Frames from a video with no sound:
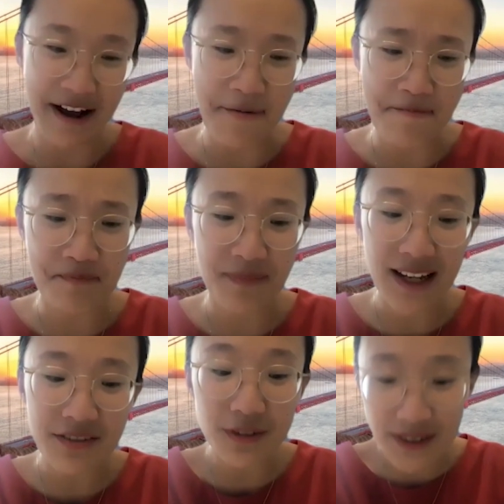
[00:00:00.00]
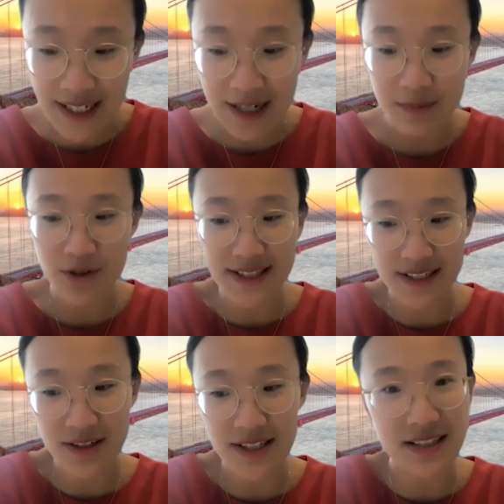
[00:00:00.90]
And full-time
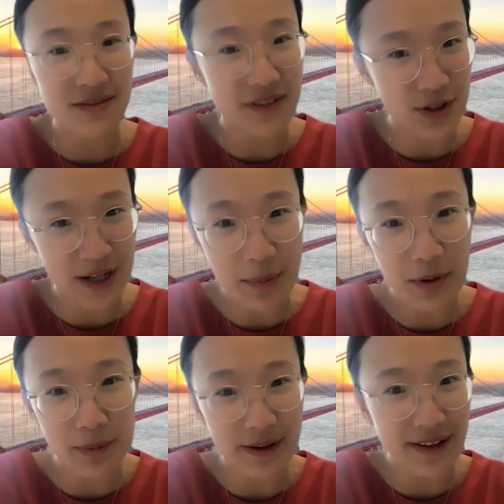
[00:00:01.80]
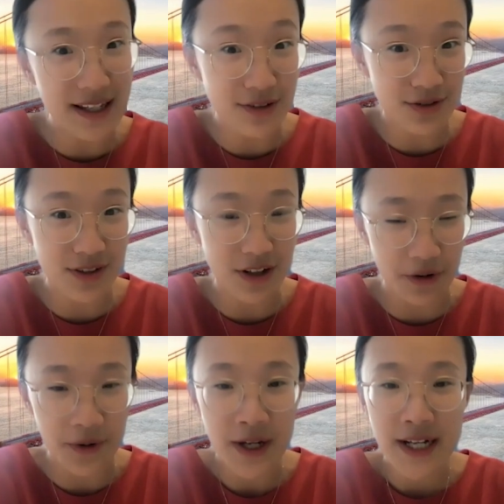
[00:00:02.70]
transitioned into venture capital about 8 years ago.